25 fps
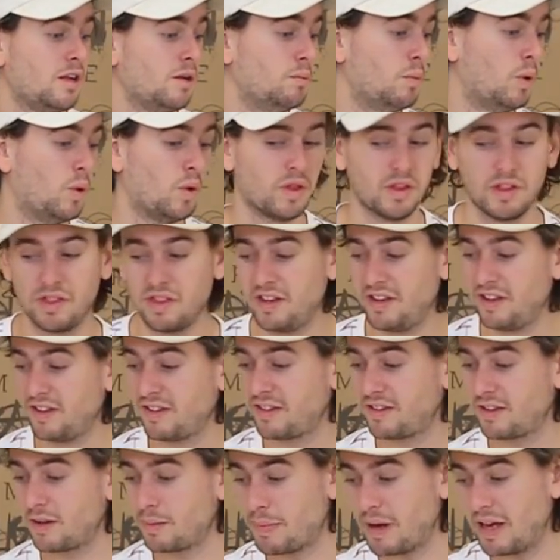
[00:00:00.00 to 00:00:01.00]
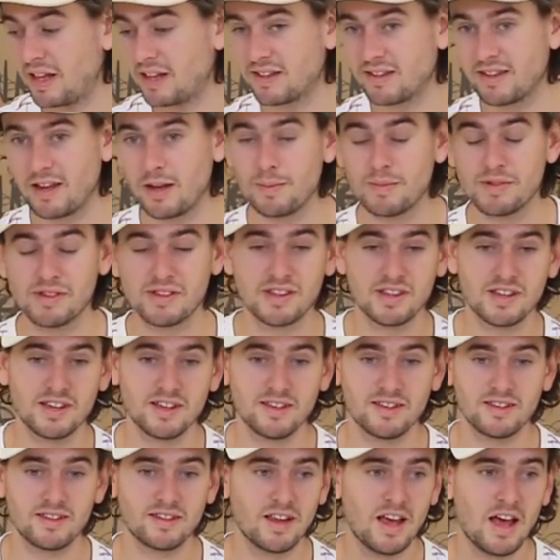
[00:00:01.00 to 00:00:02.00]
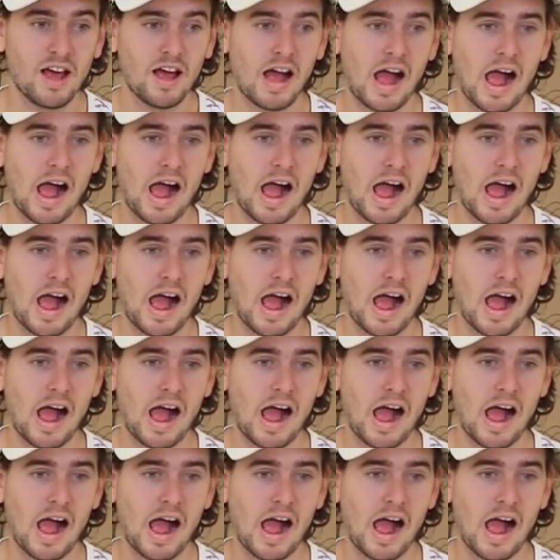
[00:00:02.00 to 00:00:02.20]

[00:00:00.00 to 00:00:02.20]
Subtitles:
more than this, about the same as this.